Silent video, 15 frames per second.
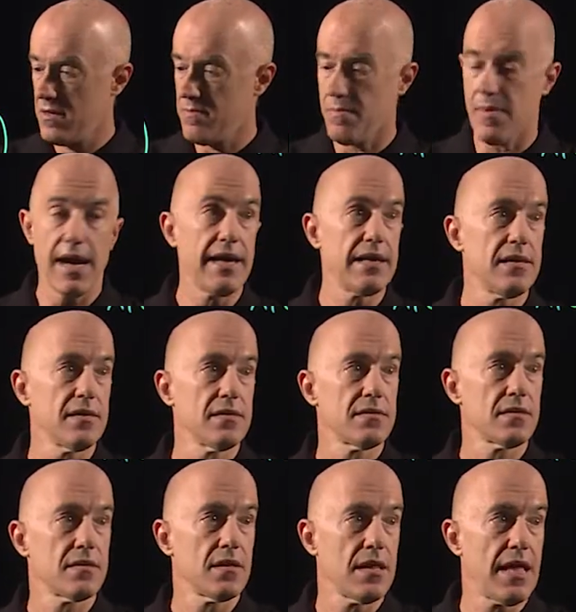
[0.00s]

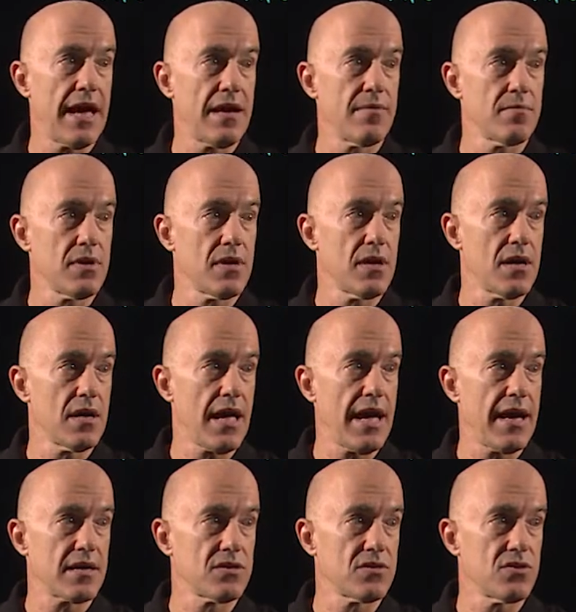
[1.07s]
minus lambda
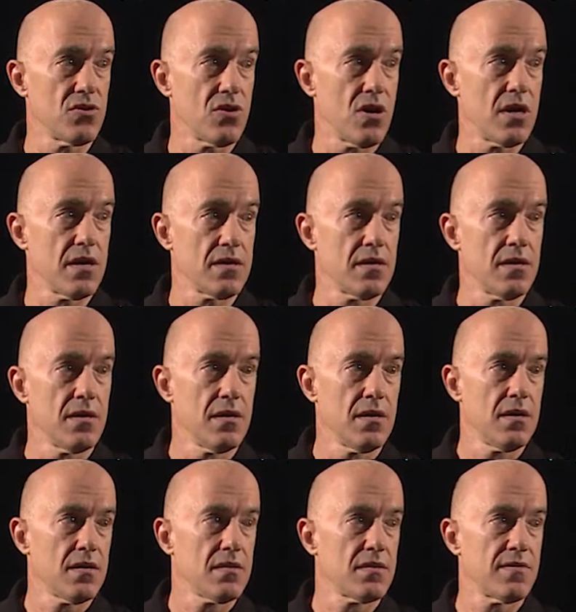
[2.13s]
x naught
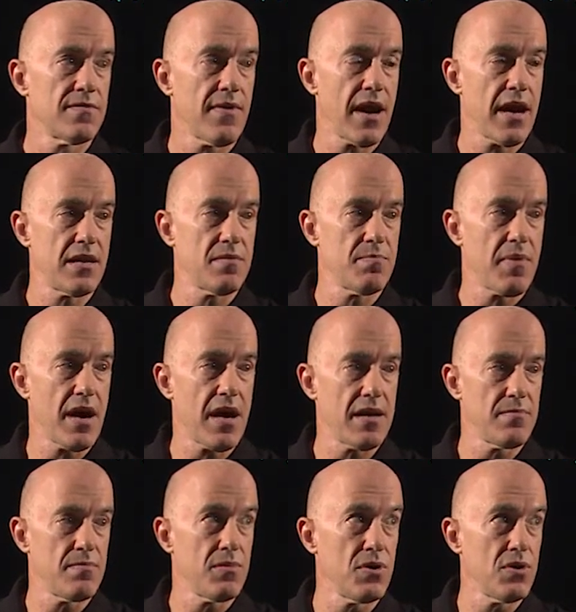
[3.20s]
divided by
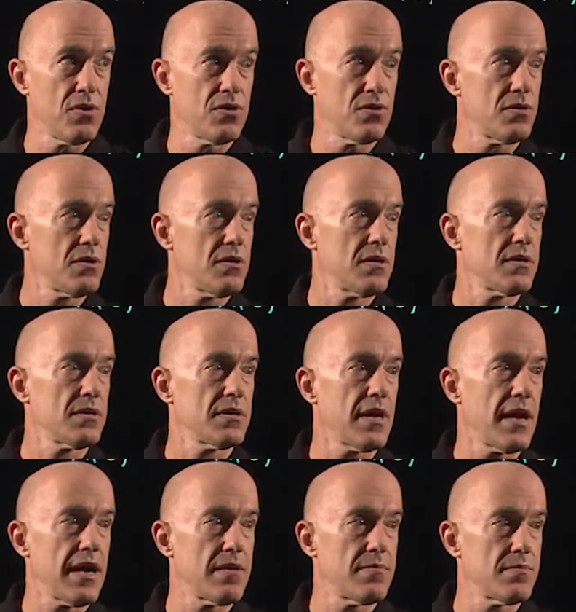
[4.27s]
mu
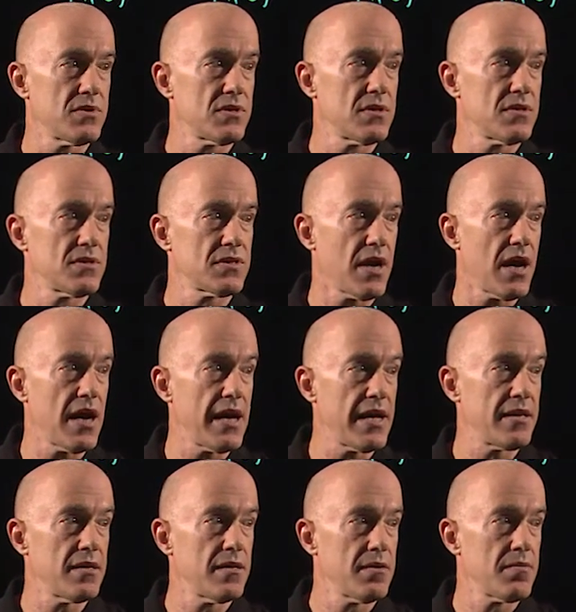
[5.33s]
times
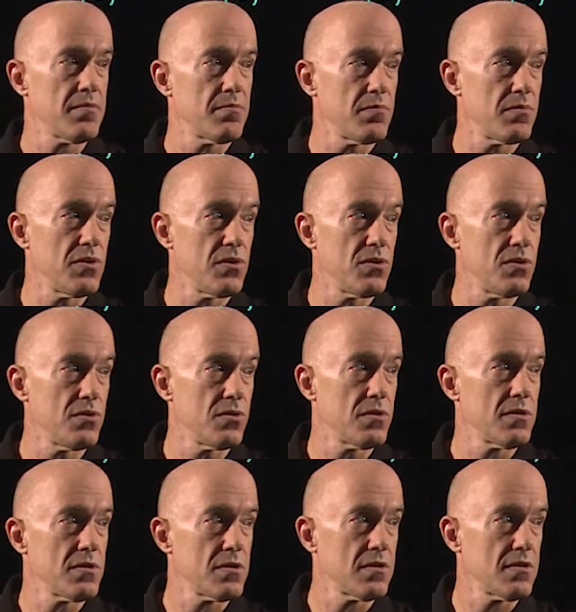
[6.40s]
sine mu
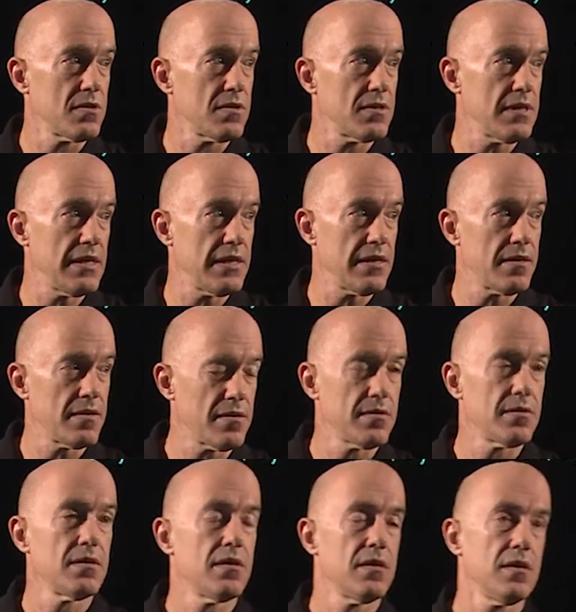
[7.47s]
t.
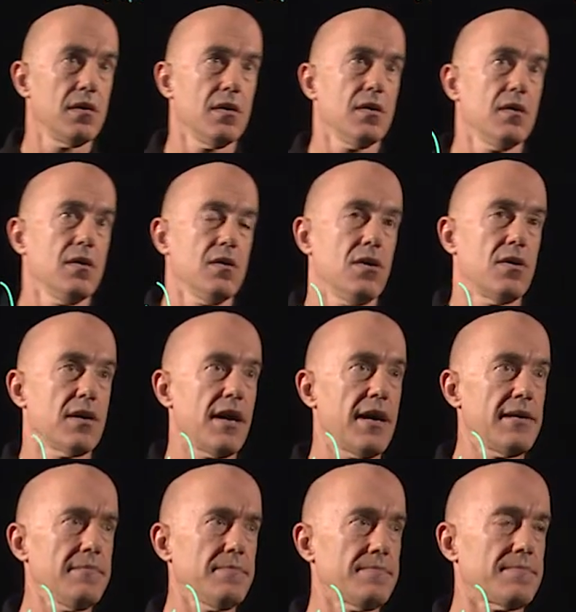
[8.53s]

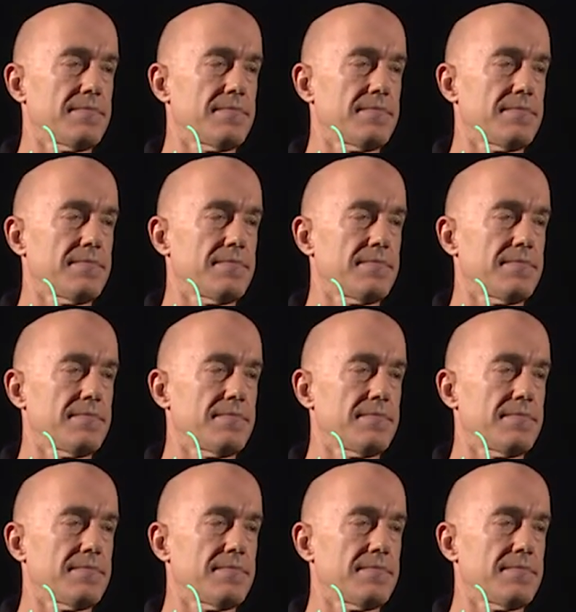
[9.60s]
Okay?